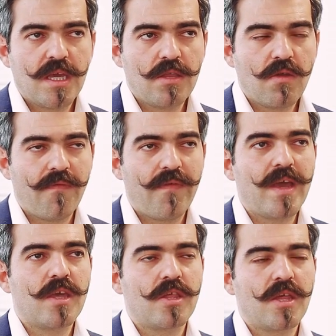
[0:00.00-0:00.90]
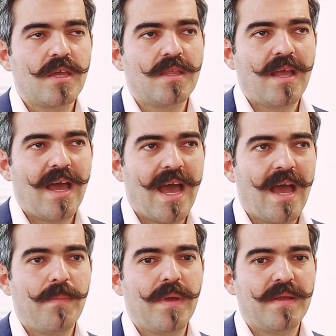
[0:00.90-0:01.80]
Innovation
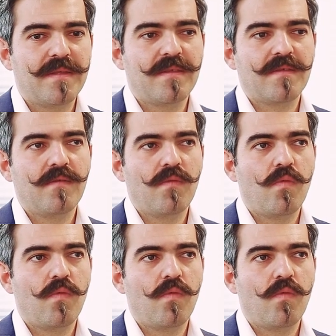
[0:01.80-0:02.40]
happens